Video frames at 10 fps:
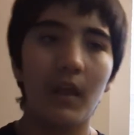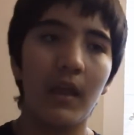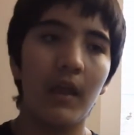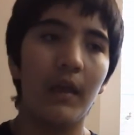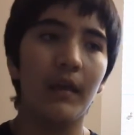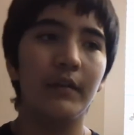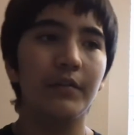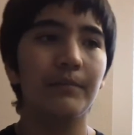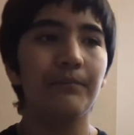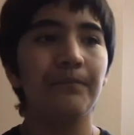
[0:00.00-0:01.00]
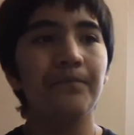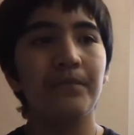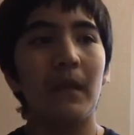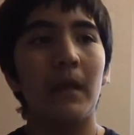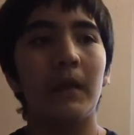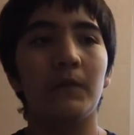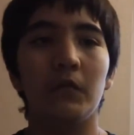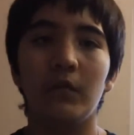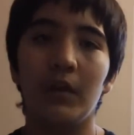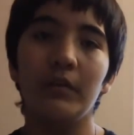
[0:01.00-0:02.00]
and if
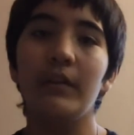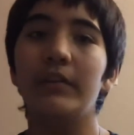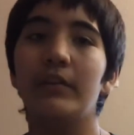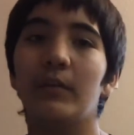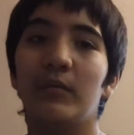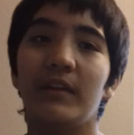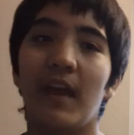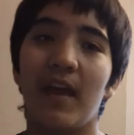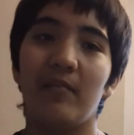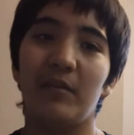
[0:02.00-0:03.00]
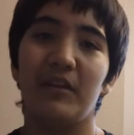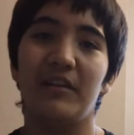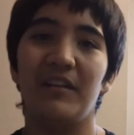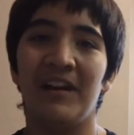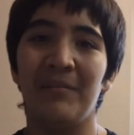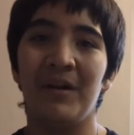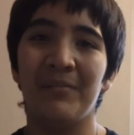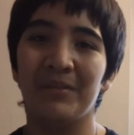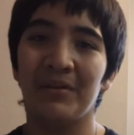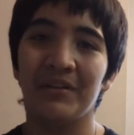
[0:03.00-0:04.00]
you've noticed we have been um,
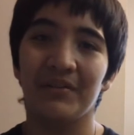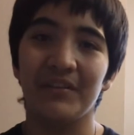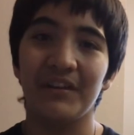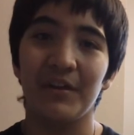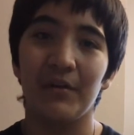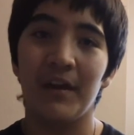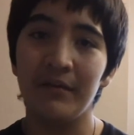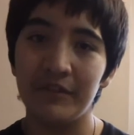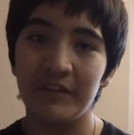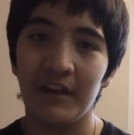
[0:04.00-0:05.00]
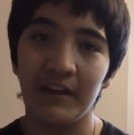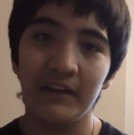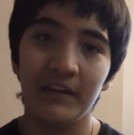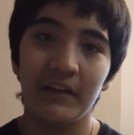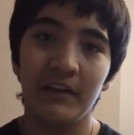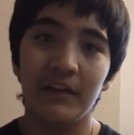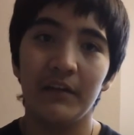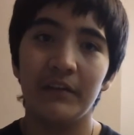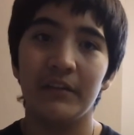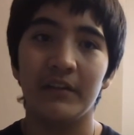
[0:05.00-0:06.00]
uploading a video every day
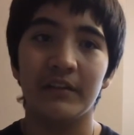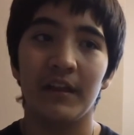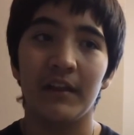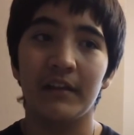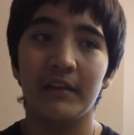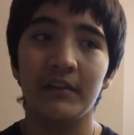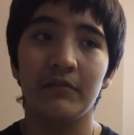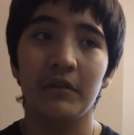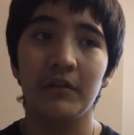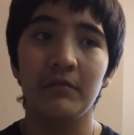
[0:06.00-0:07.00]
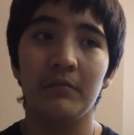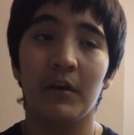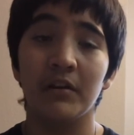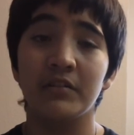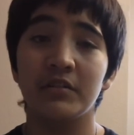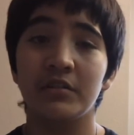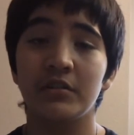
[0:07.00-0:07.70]
since like what March